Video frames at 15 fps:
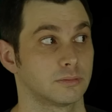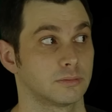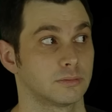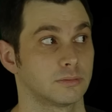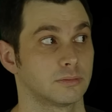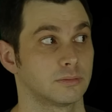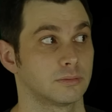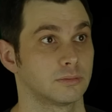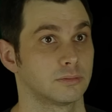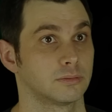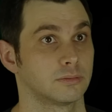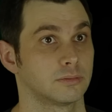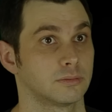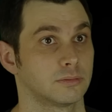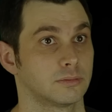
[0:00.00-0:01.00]

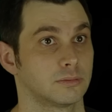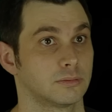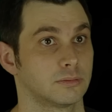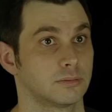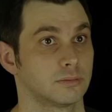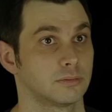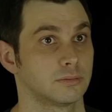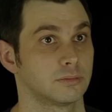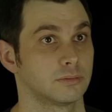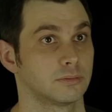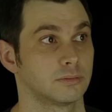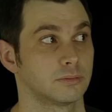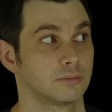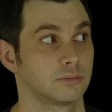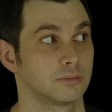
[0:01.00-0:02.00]

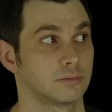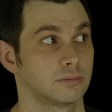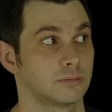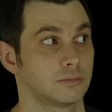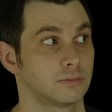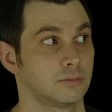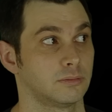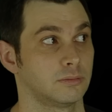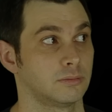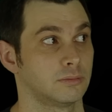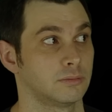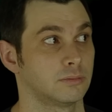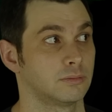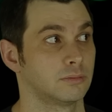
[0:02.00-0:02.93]
No one is speaking in this clip.